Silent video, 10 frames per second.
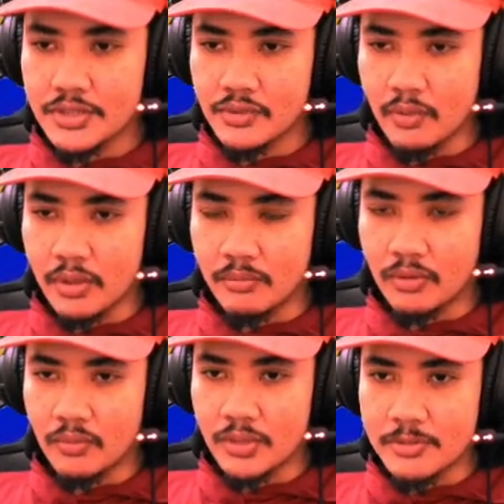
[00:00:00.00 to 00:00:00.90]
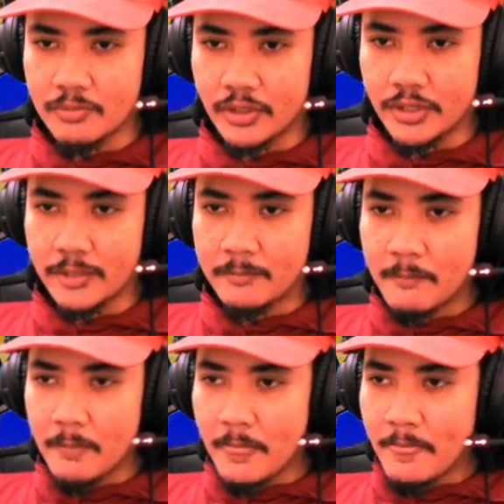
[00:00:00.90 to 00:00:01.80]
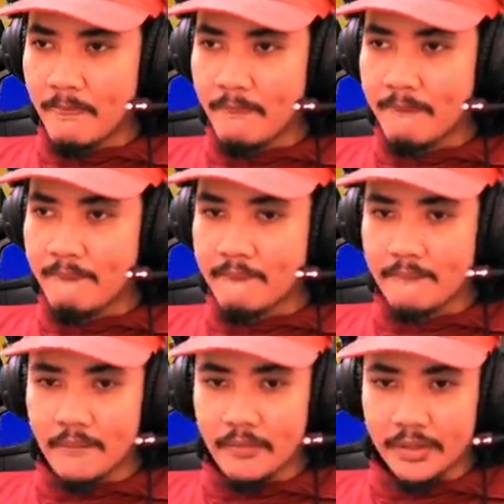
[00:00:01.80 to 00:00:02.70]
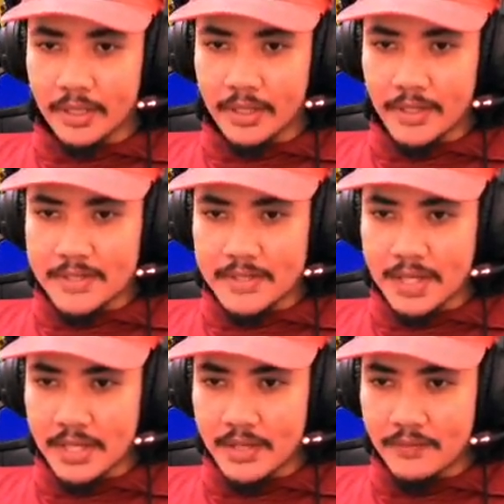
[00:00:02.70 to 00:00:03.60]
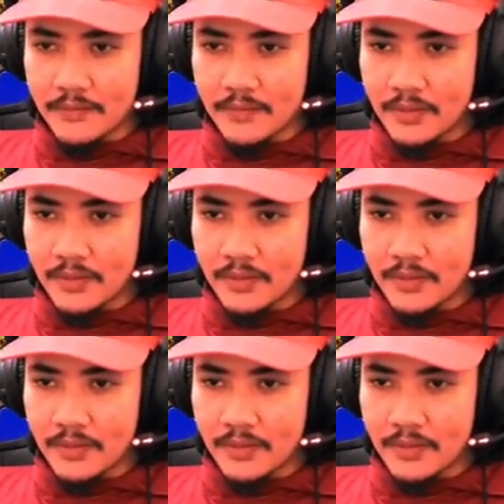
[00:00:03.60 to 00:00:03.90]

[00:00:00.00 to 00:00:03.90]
try one mo once more. All right, against Dave.